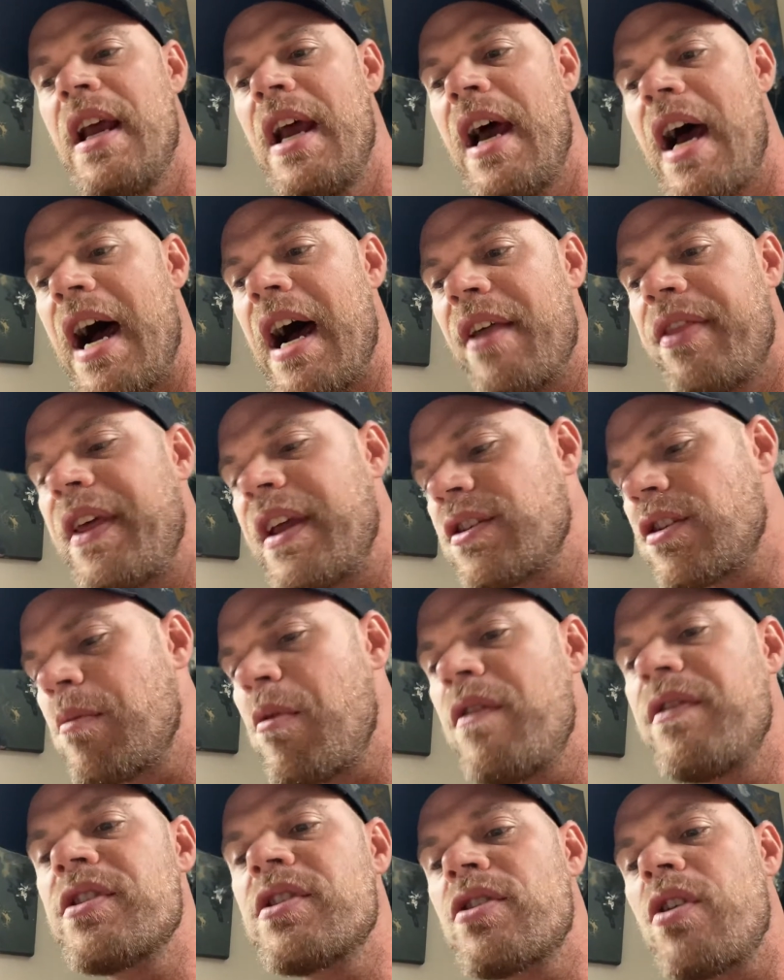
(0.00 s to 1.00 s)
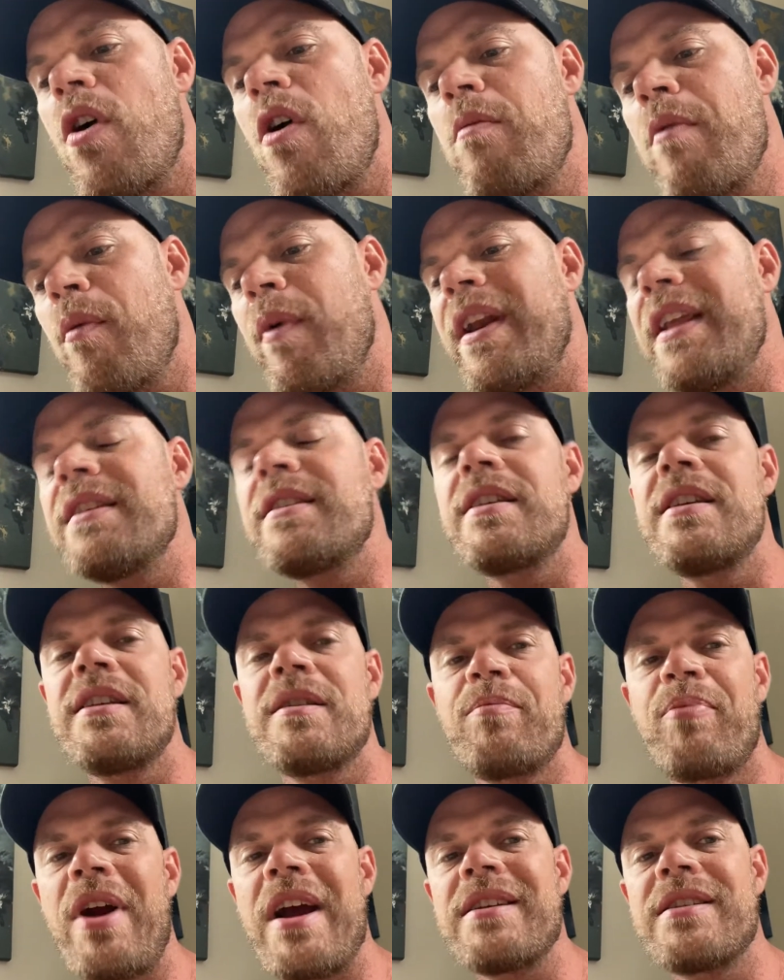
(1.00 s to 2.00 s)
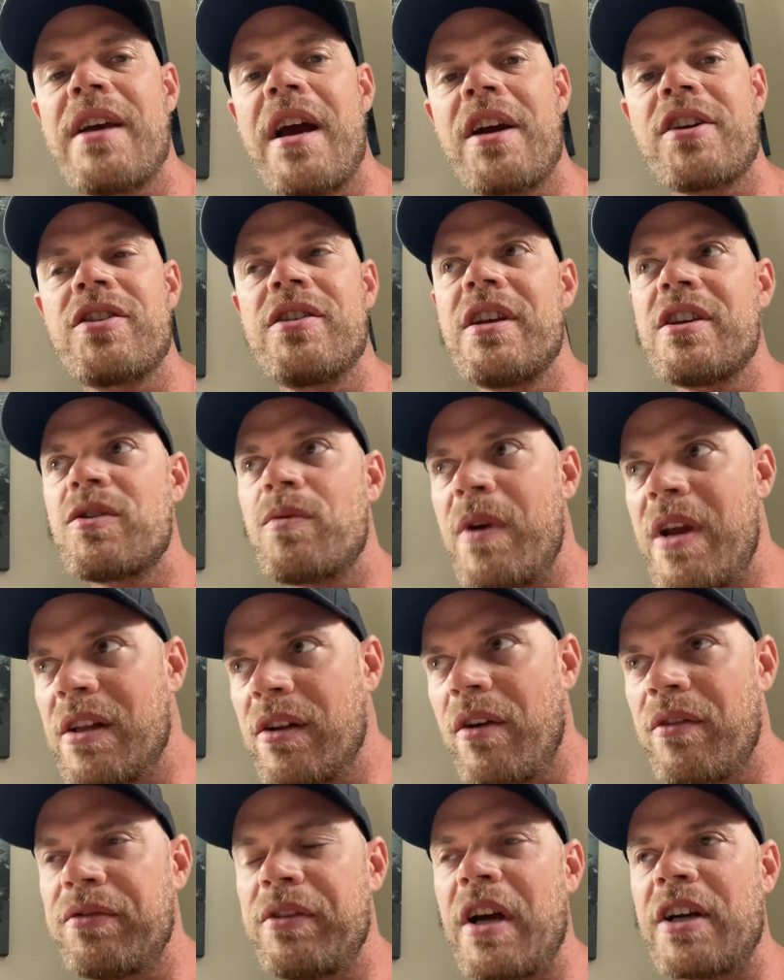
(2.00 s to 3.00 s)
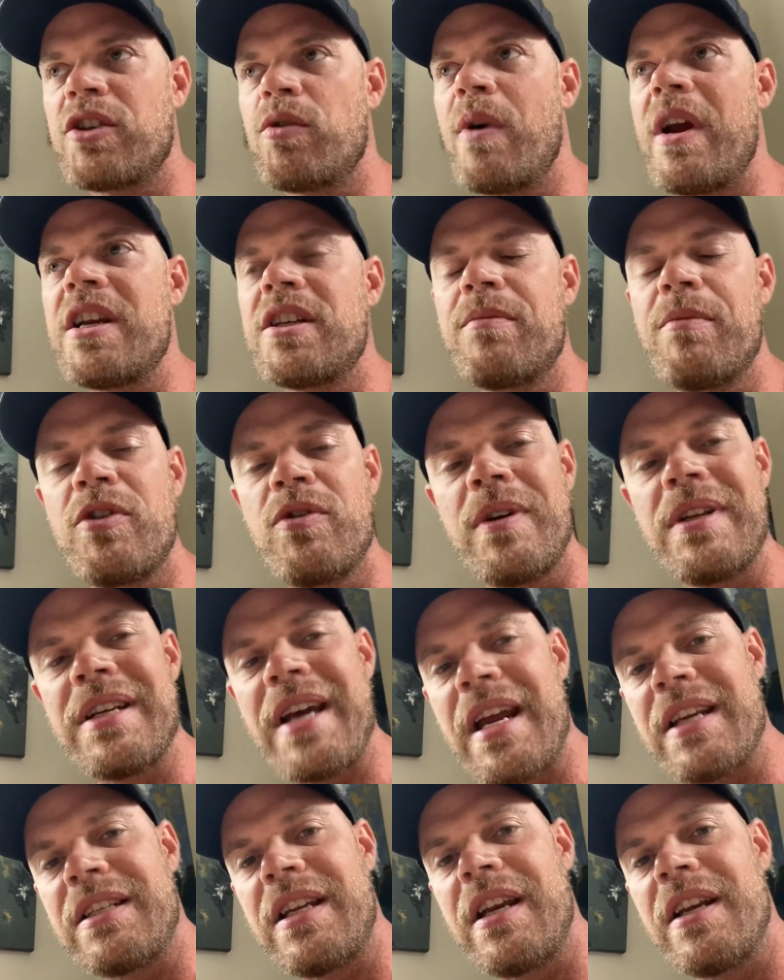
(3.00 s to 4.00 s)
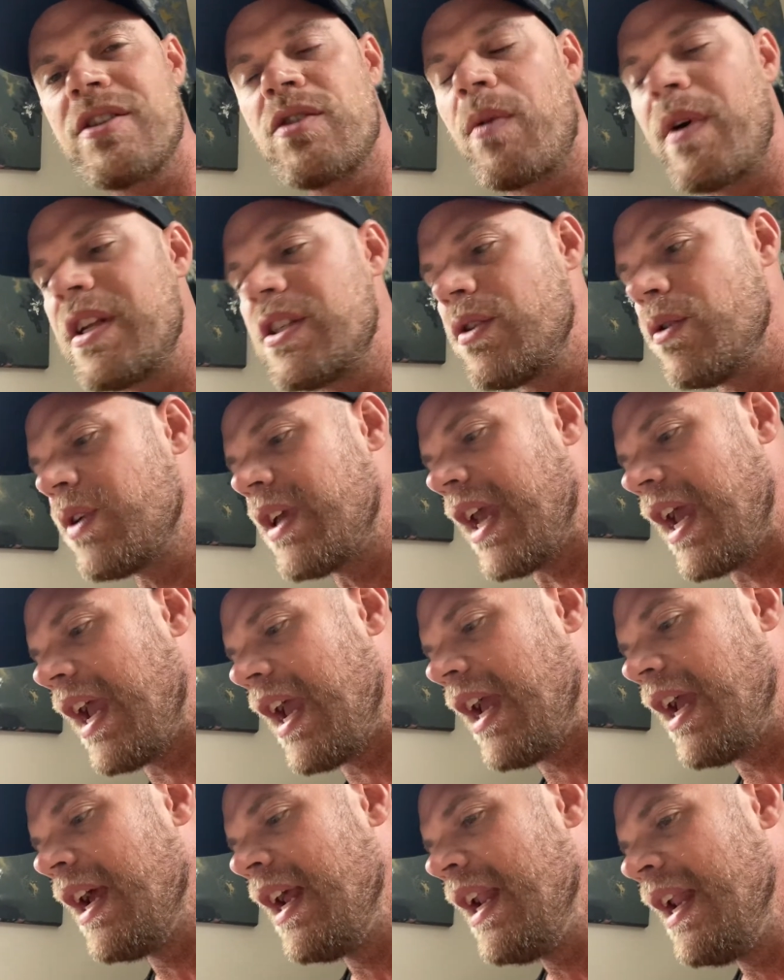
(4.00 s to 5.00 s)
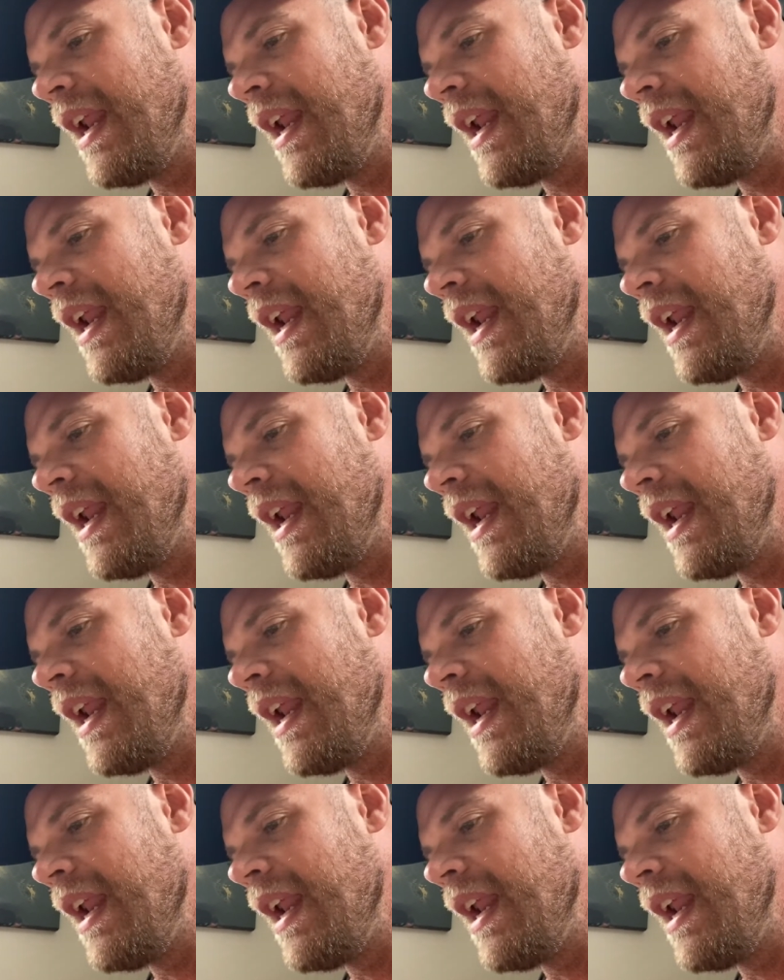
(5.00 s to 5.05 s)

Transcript: Uh, things are moving slow, but we did see some price action this week, little fluctuation between 19 and 22K.